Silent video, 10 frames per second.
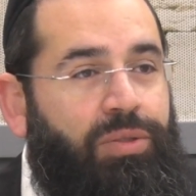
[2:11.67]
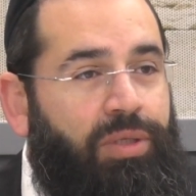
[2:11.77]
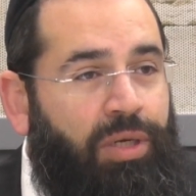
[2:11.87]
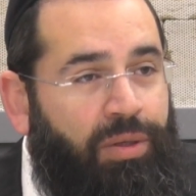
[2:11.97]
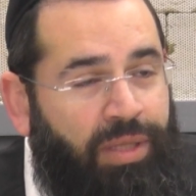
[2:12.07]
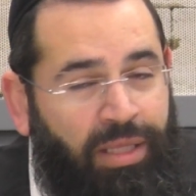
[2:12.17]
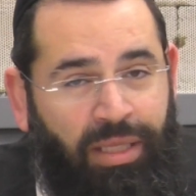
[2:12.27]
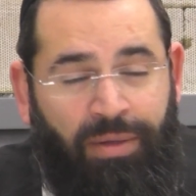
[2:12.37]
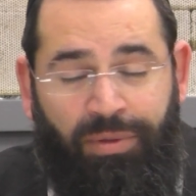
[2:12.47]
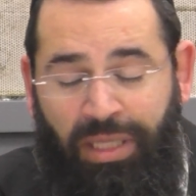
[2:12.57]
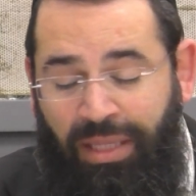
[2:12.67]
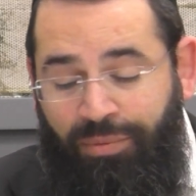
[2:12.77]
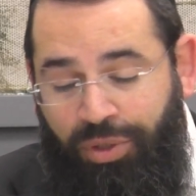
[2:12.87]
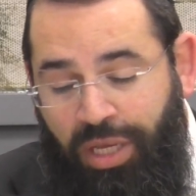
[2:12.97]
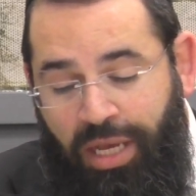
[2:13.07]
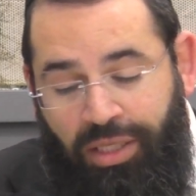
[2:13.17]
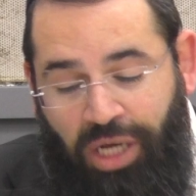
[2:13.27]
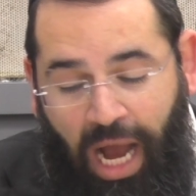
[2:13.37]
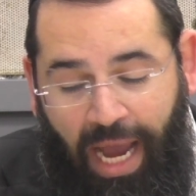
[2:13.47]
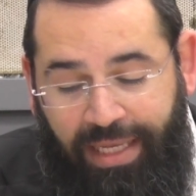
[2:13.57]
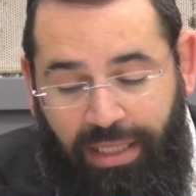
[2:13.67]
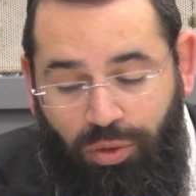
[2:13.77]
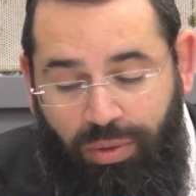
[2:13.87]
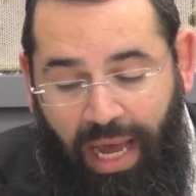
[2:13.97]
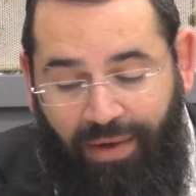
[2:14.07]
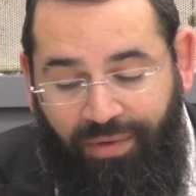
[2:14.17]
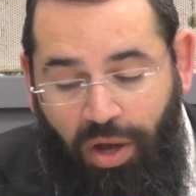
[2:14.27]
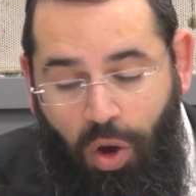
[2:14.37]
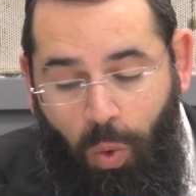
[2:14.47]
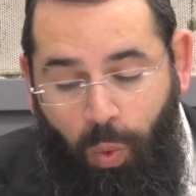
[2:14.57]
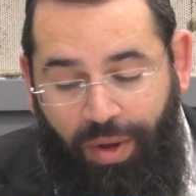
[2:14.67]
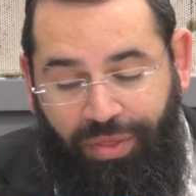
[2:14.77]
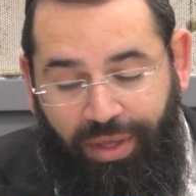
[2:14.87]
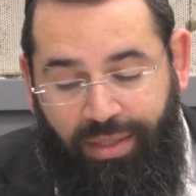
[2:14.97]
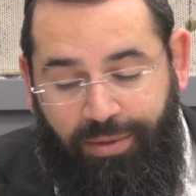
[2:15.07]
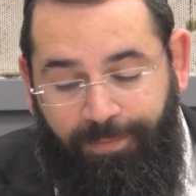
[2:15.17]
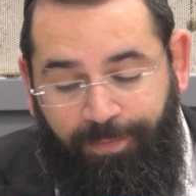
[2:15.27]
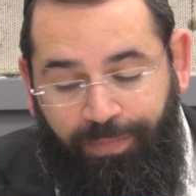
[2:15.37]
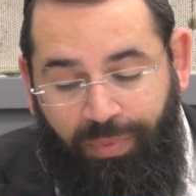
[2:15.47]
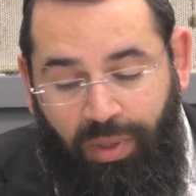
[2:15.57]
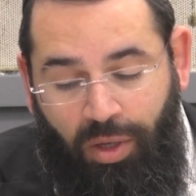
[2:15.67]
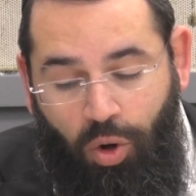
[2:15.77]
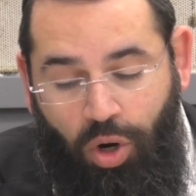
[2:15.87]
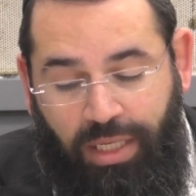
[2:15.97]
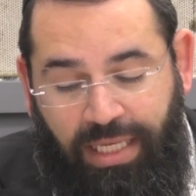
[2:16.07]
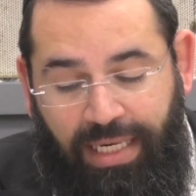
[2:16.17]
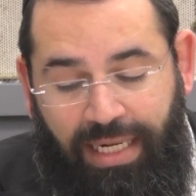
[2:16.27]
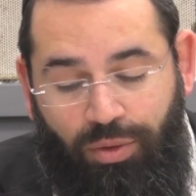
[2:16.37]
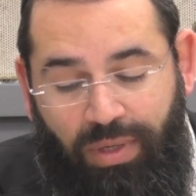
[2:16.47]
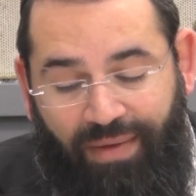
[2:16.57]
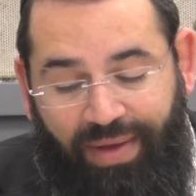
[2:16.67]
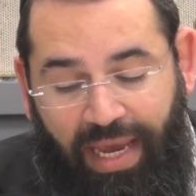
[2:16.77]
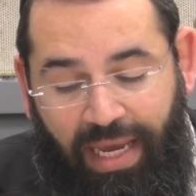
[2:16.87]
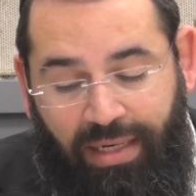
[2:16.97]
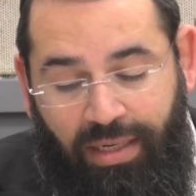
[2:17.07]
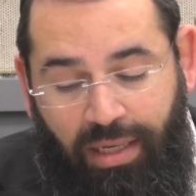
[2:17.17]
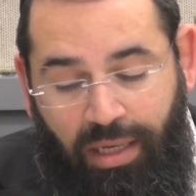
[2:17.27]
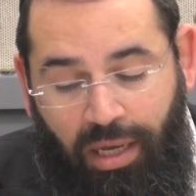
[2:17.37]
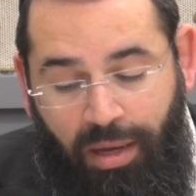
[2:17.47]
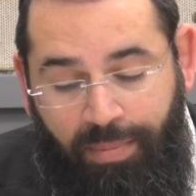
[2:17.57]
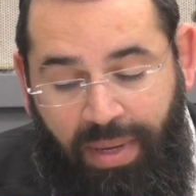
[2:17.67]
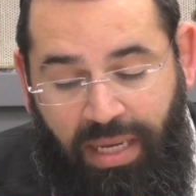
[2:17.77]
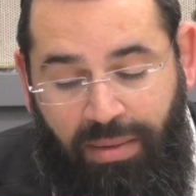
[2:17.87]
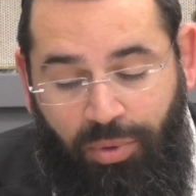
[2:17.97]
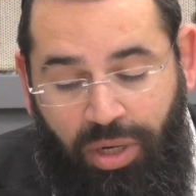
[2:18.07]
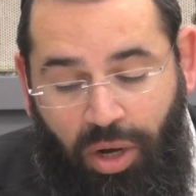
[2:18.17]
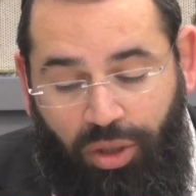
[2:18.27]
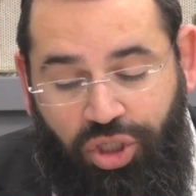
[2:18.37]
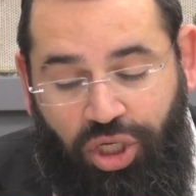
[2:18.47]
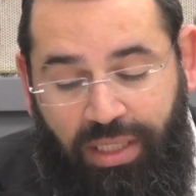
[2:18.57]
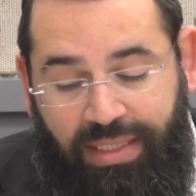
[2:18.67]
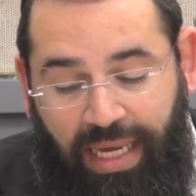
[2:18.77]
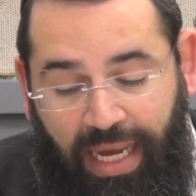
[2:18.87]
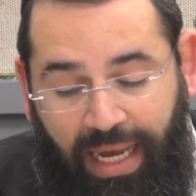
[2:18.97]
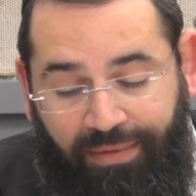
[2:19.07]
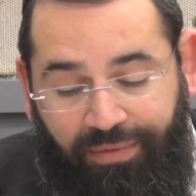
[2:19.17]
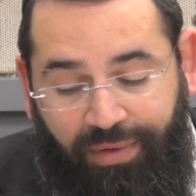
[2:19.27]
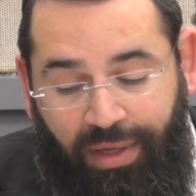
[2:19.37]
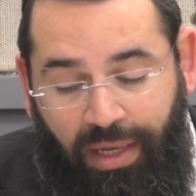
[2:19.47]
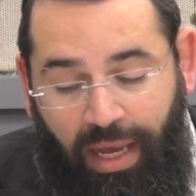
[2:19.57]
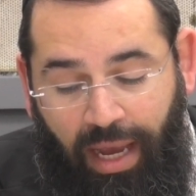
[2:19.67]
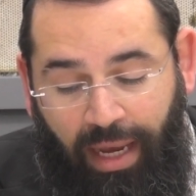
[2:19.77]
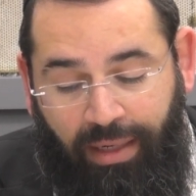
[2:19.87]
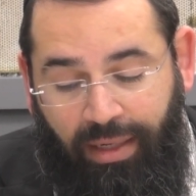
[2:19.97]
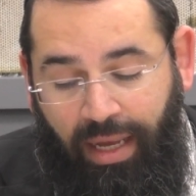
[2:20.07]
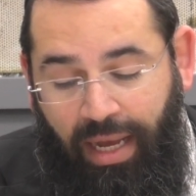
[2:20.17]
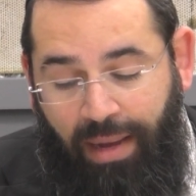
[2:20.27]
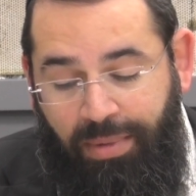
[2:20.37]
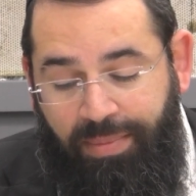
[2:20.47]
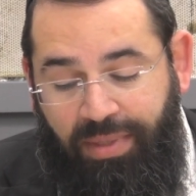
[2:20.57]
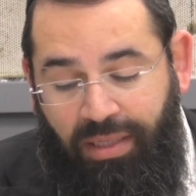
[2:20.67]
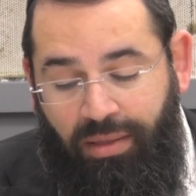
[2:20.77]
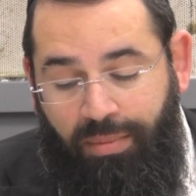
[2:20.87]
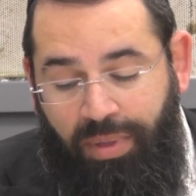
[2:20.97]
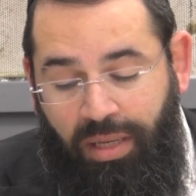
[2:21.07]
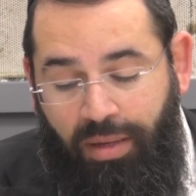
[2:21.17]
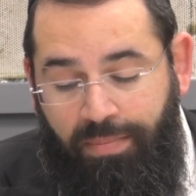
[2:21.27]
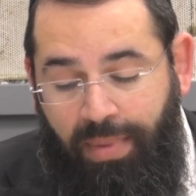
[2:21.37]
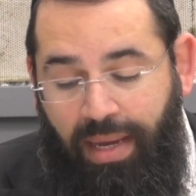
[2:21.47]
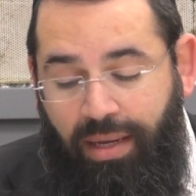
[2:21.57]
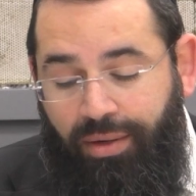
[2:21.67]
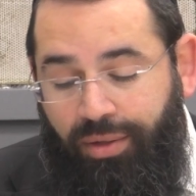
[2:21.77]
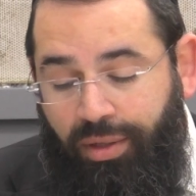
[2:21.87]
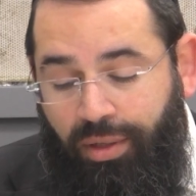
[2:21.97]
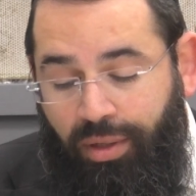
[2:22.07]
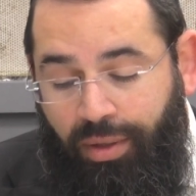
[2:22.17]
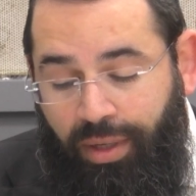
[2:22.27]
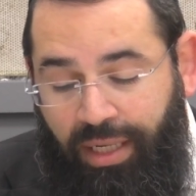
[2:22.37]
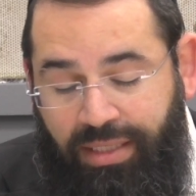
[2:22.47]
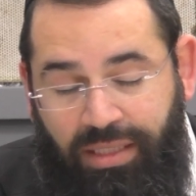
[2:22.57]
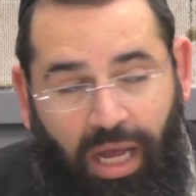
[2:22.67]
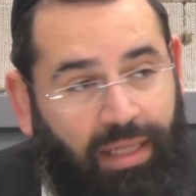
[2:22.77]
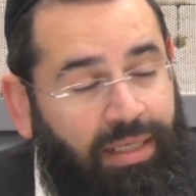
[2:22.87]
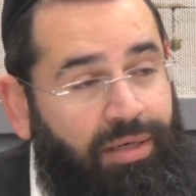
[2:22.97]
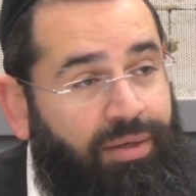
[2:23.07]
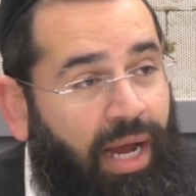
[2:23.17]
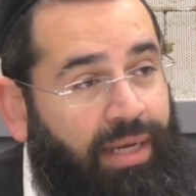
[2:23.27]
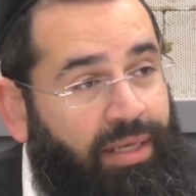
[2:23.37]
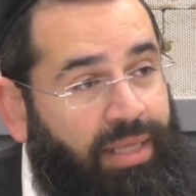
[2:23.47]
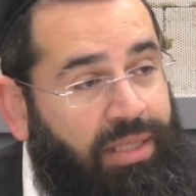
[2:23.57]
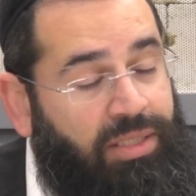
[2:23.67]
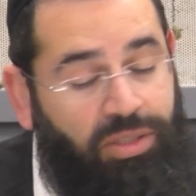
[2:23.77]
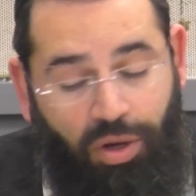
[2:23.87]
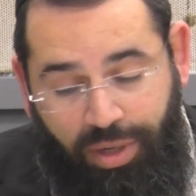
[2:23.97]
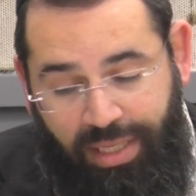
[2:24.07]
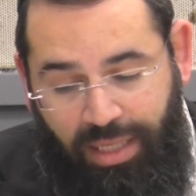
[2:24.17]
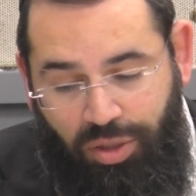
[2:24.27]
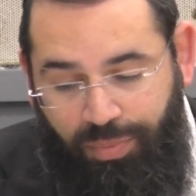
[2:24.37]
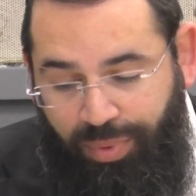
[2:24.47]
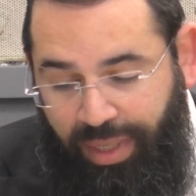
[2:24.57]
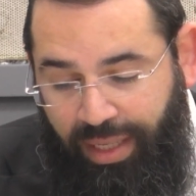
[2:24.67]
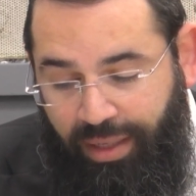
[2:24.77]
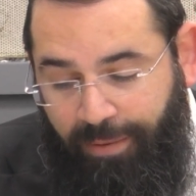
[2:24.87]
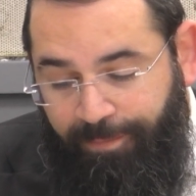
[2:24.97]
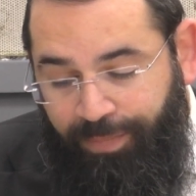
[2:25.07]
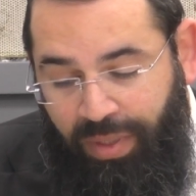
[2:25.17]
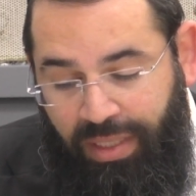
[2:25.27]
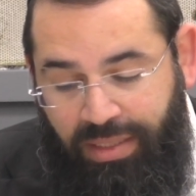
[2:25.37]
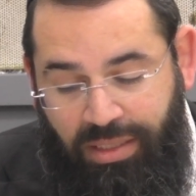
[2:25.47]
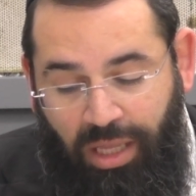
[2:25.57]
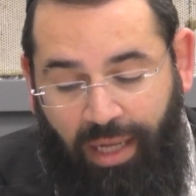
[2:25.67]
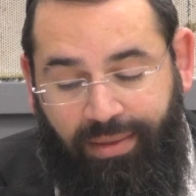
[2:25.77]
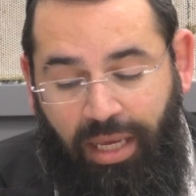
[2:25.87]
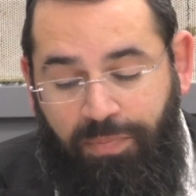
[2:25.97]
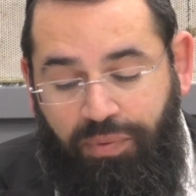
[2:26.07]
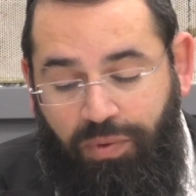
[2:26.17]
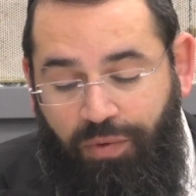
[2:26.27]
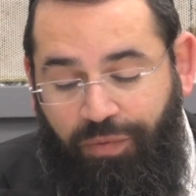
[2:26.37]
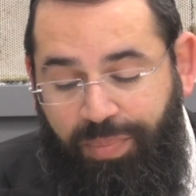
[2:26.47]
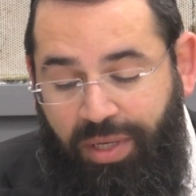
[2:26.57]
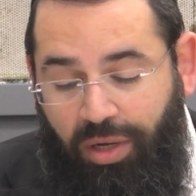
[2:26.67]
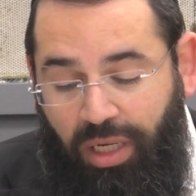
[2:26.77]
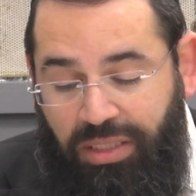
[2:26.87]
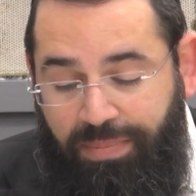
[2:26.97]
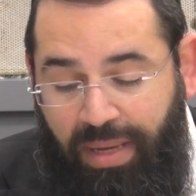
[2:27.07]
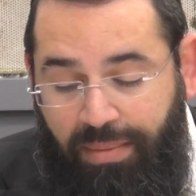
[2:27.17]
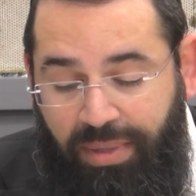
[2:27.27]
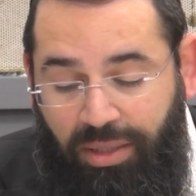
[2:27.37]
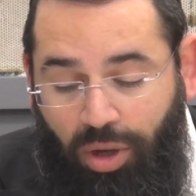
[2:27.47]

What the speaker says: that they would tie the lulav with it. Ogdin el lulav ehen begimuniot shel zahav. And Chachamim tell Rabbi Meir, it's not a raya. That story that you bring, it's not a proof, because beneath